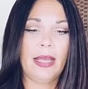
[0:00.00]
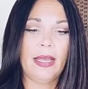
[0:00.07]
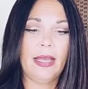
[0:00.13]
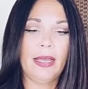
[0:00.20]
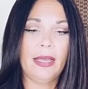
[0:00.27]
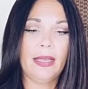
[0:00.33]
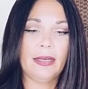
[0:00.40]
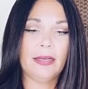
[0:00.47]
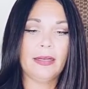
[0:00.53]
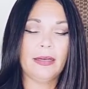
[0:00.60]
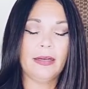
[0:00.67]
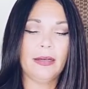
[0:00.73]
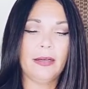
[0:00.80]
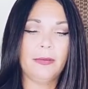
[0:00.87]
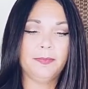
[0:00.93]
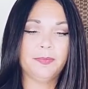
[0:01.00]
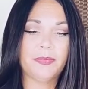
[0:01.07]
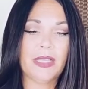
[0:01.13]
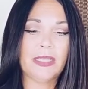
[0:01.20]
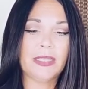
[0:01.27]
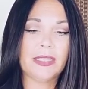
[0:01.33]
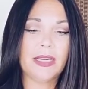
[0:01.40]
And
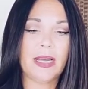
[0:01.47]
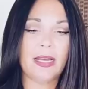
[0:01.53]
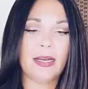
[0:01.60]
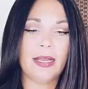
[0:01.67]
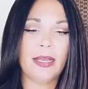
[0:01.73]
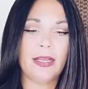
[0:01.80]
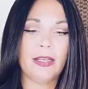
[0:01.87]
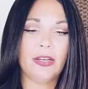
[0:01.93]
it's not a